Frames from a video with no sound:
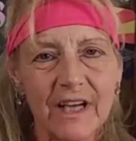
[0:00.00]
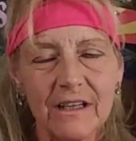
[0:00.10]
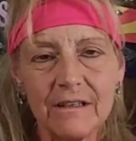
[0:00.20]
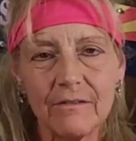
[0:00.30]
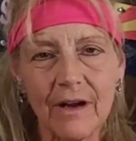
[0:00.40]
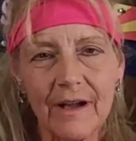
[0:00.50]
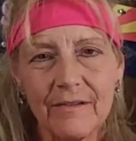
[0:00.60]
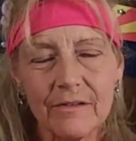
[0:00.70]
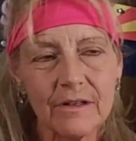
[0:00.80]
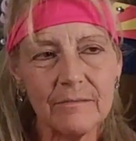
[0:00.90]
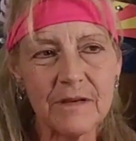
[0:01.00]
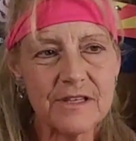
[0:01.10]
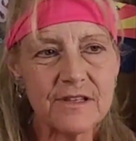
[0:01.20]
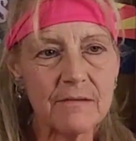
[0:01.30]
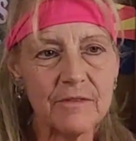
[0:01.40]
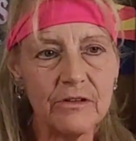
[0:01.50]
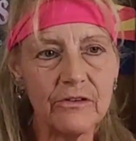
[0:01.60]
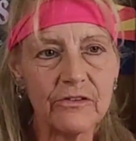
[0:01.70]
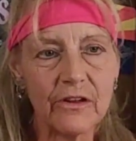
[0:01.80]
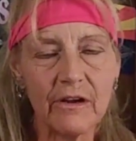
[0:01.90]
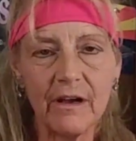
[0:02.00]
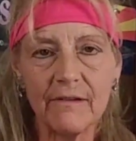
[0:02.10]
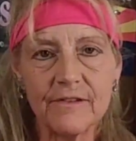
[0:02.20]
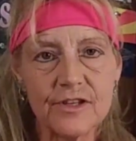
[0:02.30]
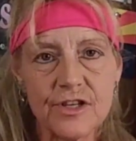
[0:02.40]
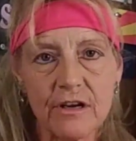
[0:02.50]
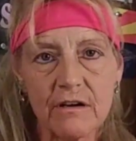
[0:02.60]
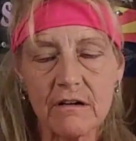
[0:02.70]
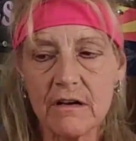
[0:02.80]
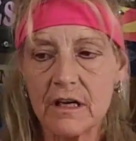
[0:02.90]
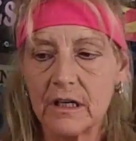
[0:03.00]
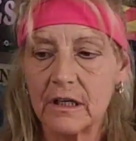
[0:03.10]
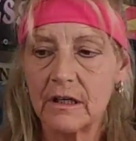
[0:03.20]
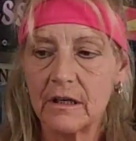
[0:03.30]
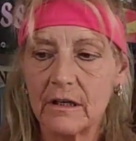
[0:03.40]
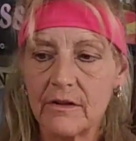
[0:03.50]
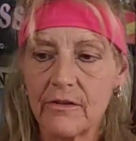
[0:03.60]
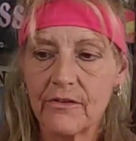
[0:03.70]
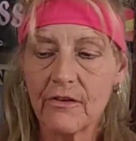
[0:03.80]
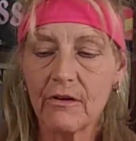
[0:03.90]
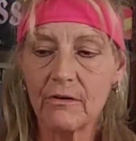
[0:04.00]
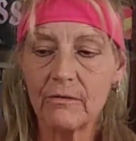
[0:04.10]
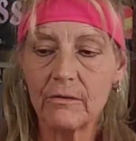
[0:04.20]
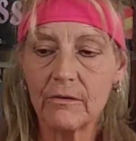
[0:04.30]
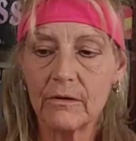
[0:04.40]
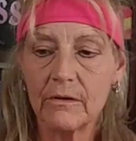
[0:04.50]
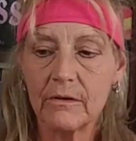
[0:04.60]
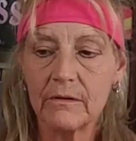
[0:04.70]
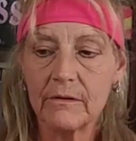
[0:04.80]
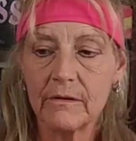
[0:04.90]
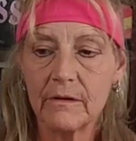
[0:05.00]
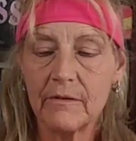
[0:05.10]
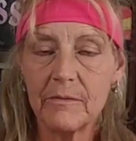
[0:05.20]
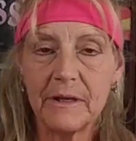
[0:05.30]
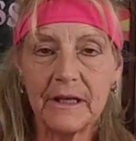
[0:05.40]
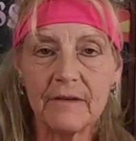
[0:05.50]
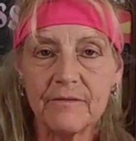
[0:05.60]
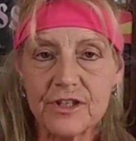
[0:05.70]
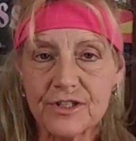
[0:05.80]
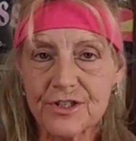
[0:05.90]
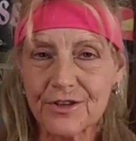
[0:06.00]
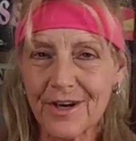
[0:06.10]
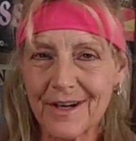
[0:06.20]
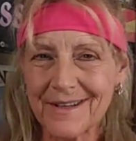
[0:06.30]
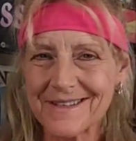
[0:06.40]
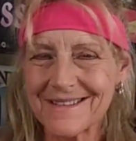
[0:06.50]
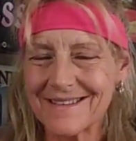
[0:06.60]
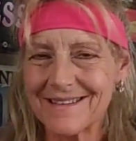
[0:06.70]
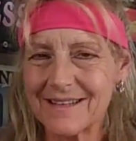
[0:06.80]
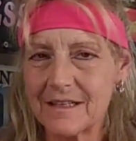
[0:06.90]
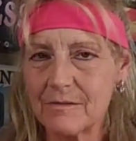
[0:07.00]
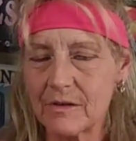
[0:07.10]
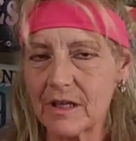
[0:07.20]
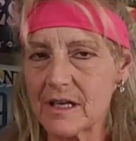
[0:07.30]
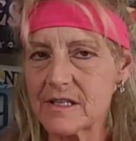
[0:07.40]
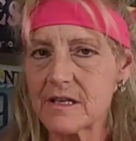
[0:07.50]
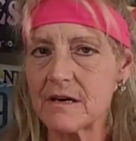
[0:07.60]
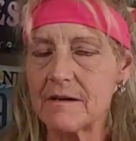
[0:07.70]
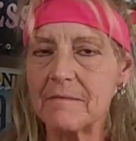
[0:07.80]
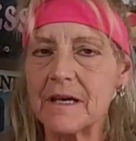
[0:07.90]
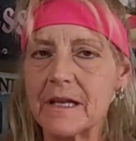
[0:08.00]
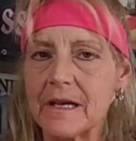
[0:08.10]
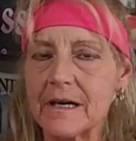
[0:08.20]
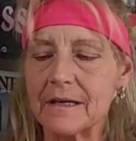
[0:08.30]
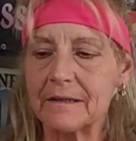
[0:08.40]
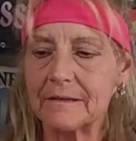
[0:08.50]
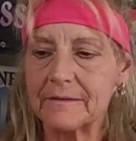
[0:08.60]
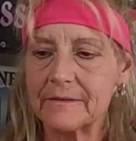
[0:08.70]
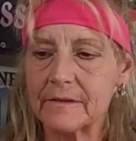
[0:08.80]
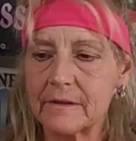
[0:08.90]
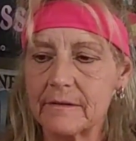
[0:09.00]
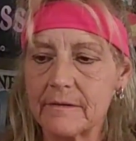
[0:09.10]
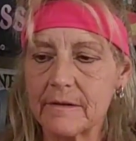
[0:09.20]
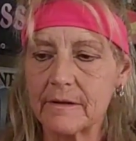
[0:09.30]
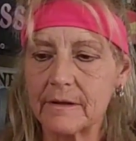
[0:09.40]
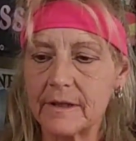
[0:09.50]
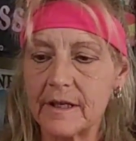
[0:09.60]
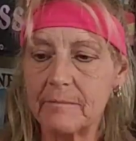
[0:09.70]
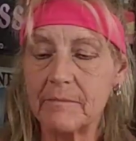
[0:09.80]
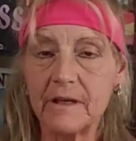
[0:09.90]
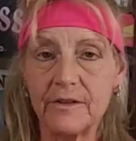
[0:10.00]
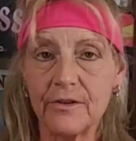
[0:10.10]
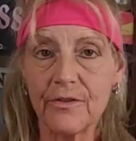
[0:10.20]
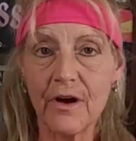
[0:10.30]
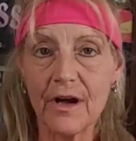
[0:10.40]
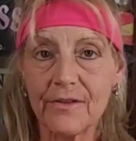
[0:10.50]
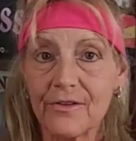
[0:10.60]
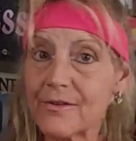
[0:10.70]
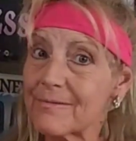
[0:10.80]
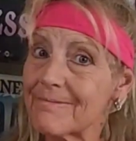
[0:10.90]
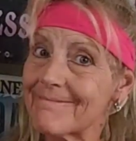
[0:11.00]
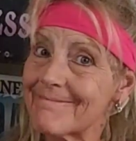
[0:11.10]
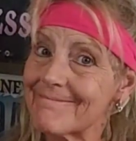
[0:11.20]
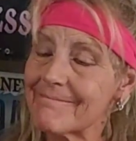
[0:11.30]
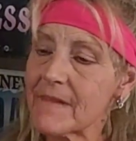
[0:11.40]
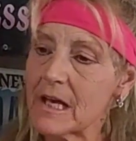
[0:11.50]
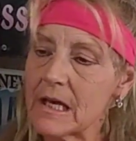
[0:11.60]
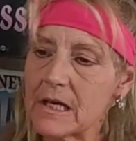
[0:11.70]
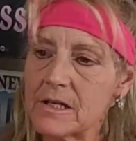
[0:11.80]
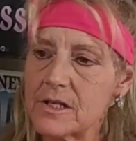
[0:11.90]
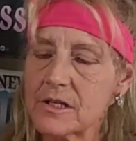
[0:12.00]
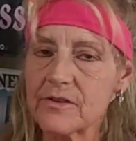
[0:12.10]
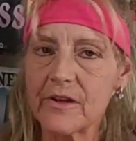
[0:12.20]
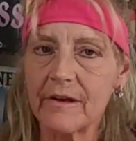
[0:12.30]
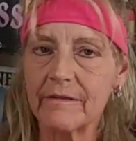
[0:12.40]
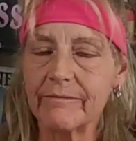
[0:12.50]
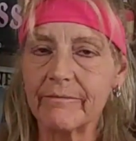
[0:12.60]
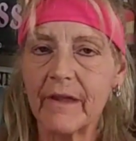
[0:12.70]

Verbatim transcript: I know, right? Really messed up news that I have to share. So, everybody give Ginger hugs one last time and, uh, keep me in your thoughts. Just saying.